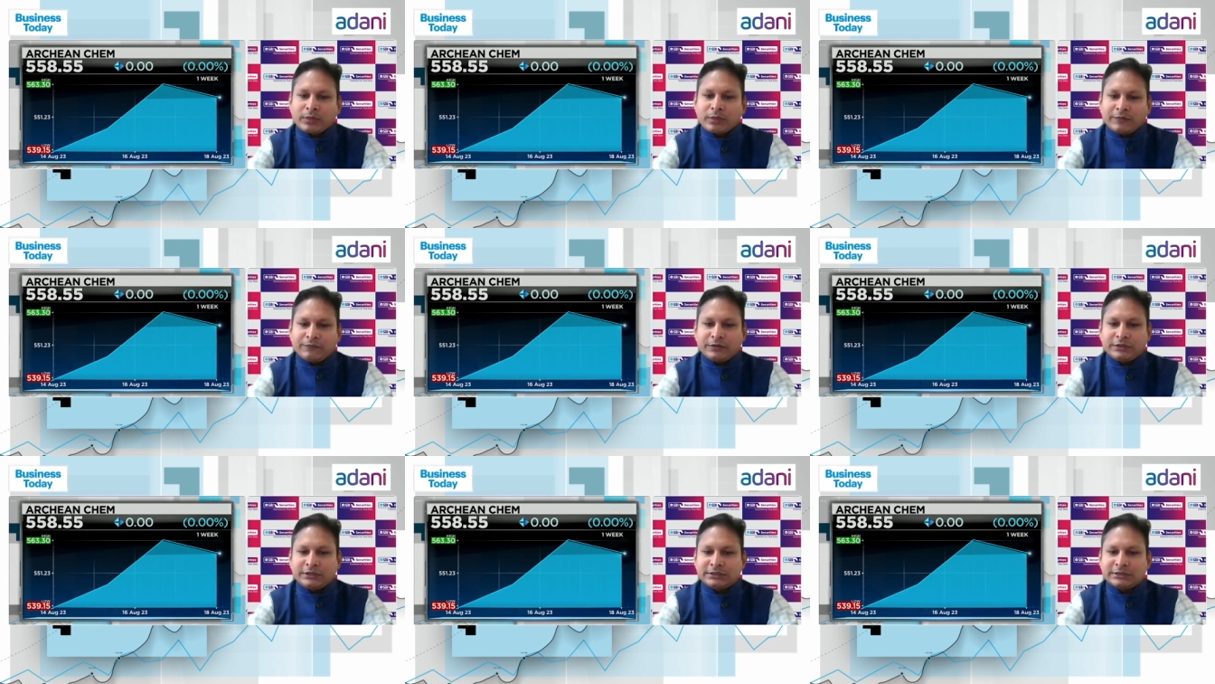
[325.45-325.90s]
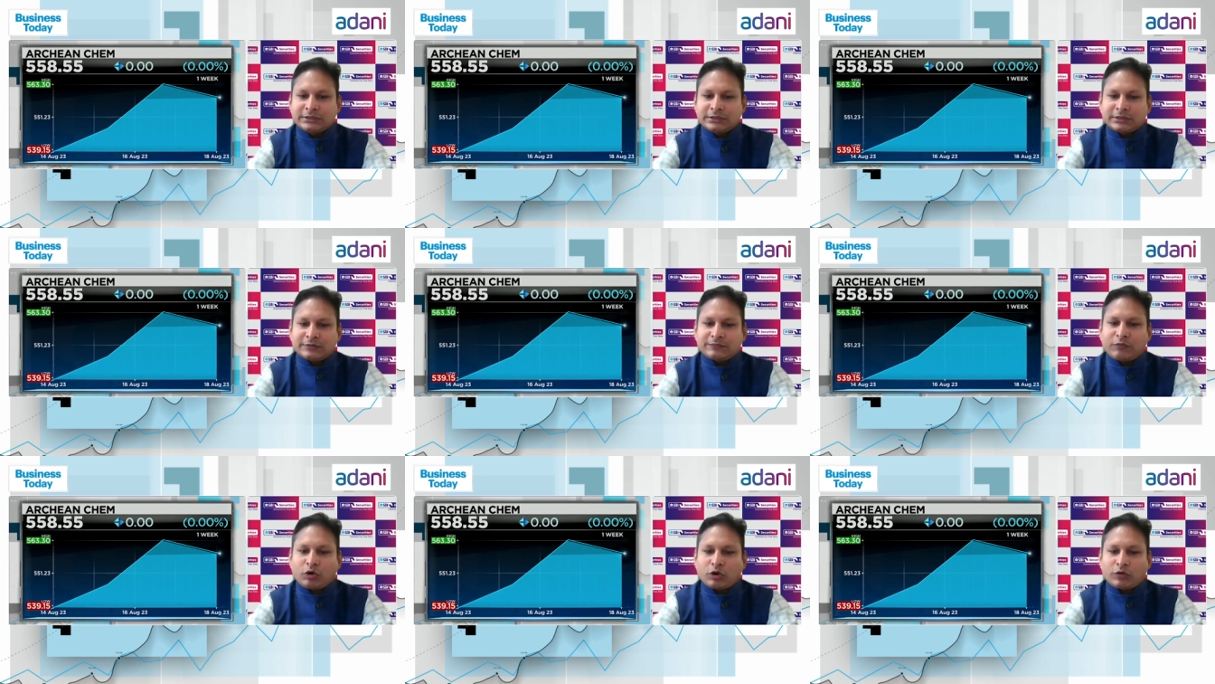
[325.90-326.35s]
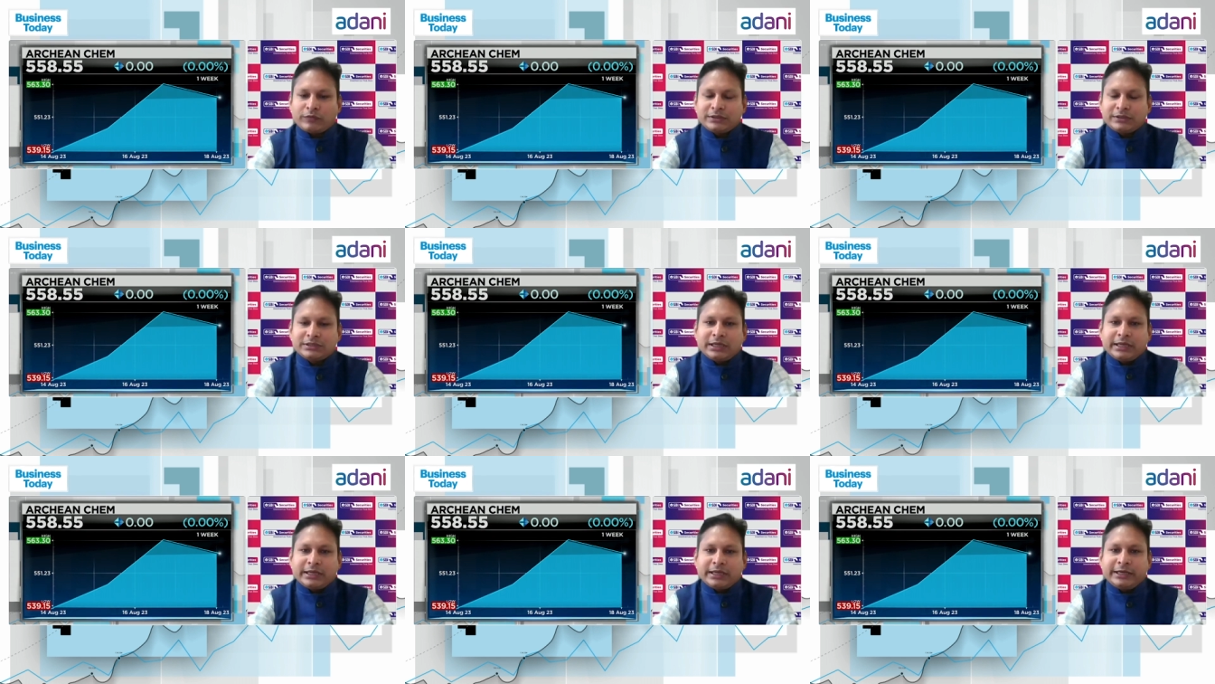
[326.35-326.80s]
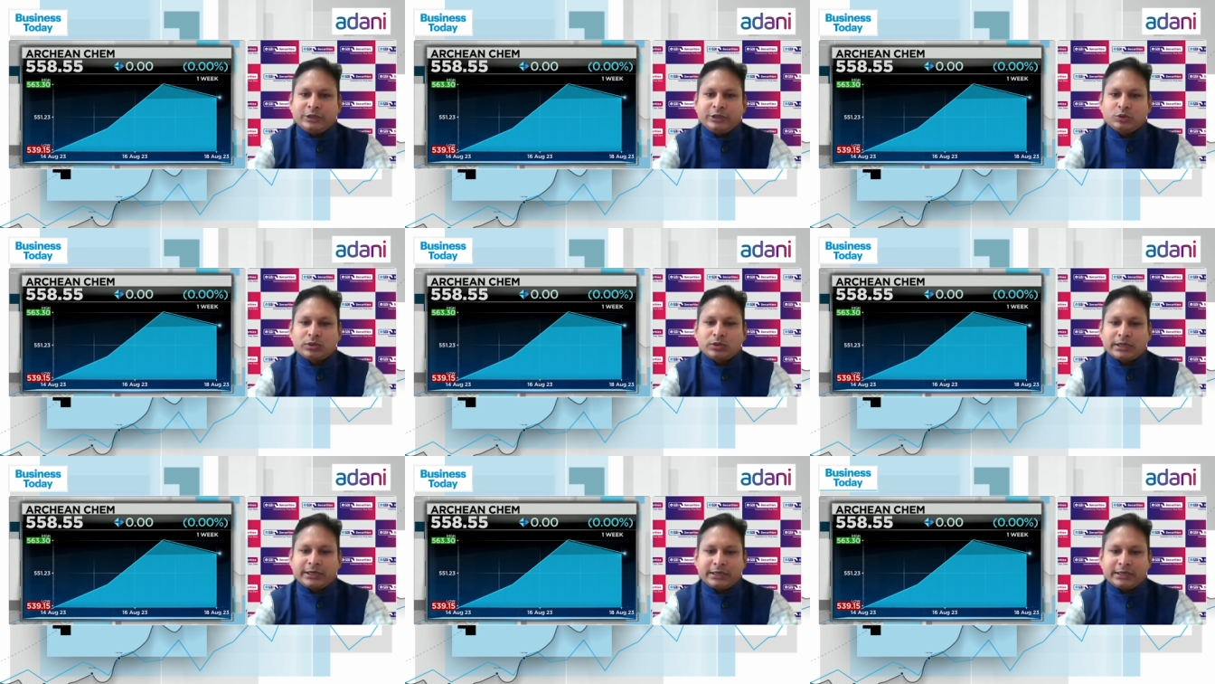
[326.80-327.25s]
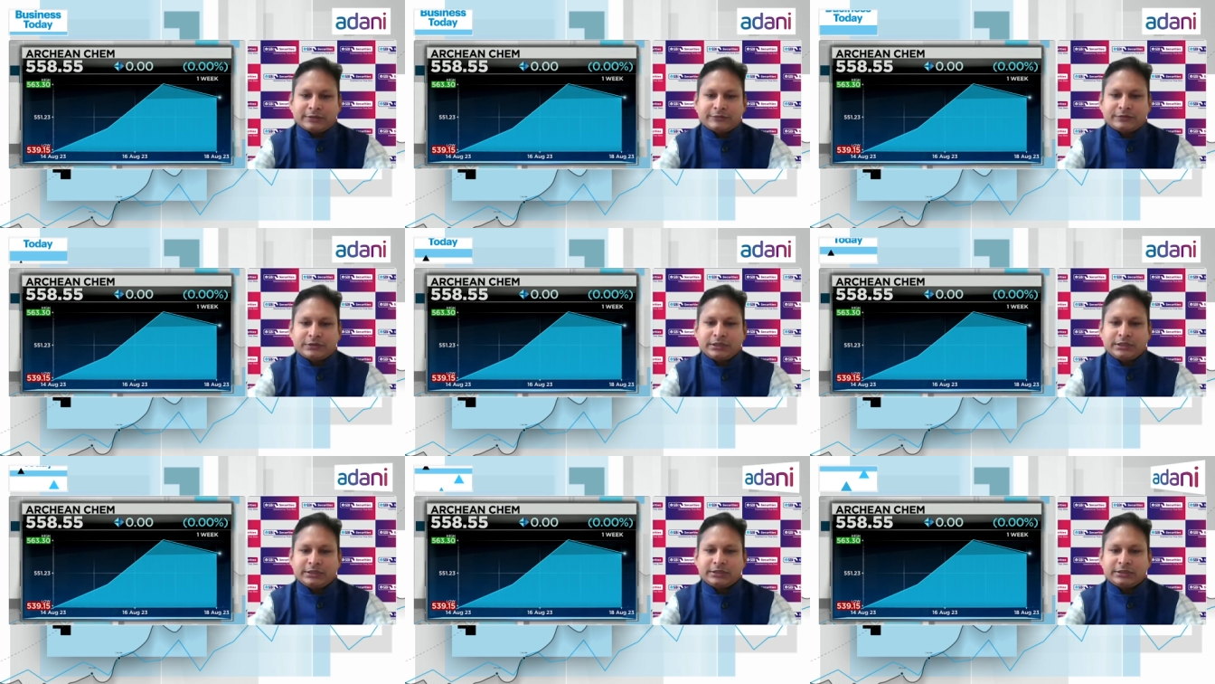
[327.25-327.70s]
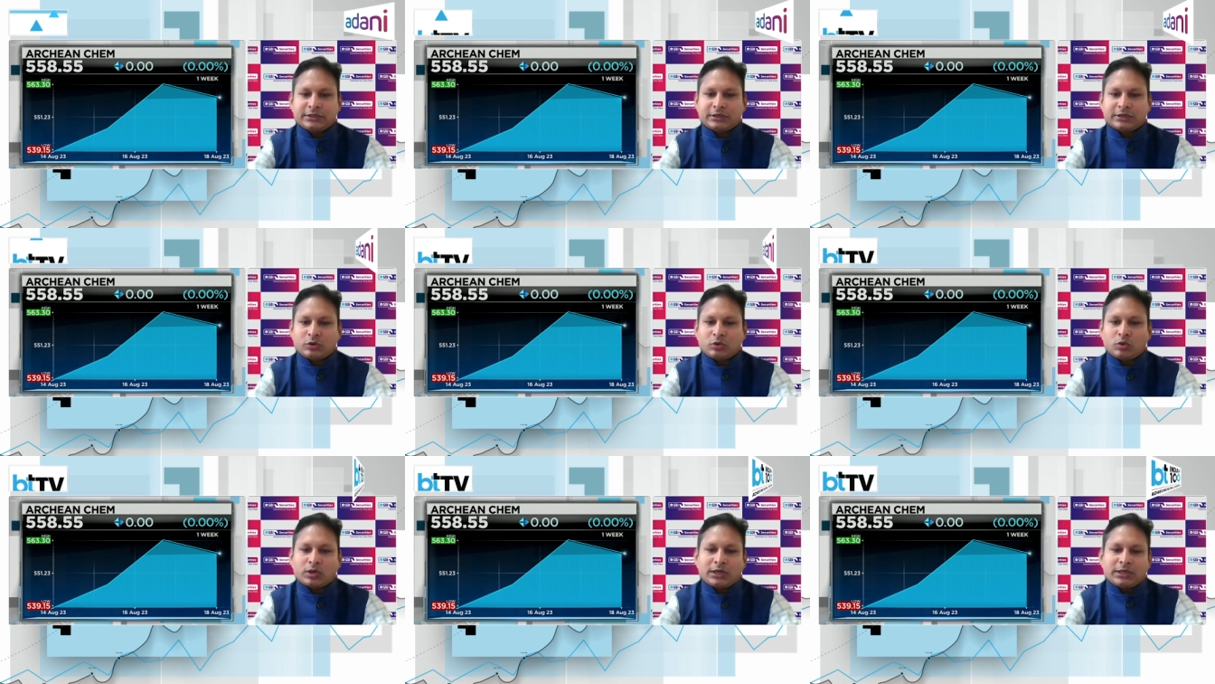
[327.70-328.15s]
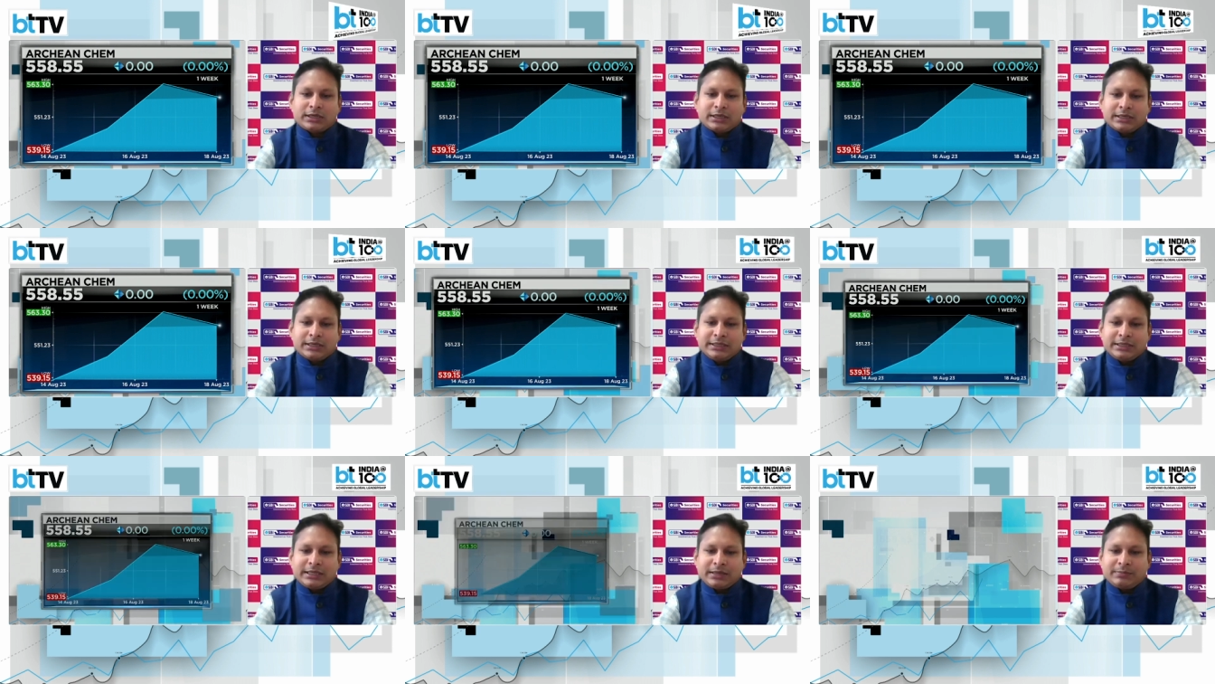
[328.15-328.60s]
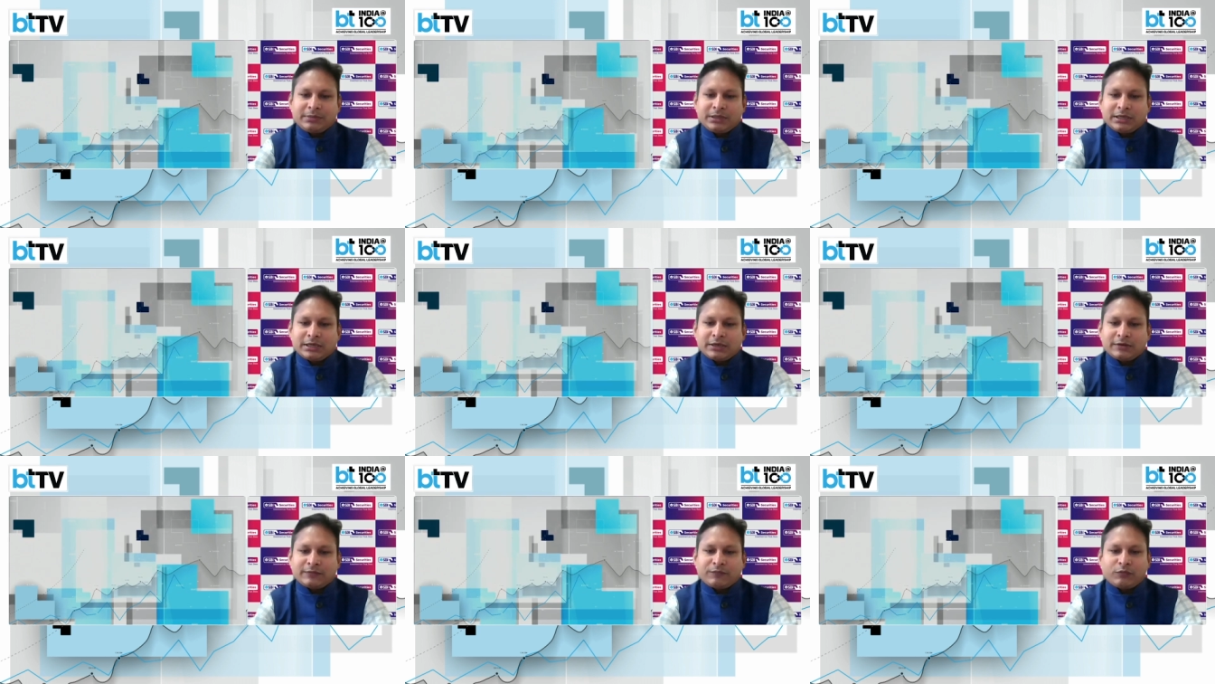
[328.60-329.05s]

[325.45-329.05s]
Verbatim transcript: which is the, for which the end user industry is the chloralkali chemical,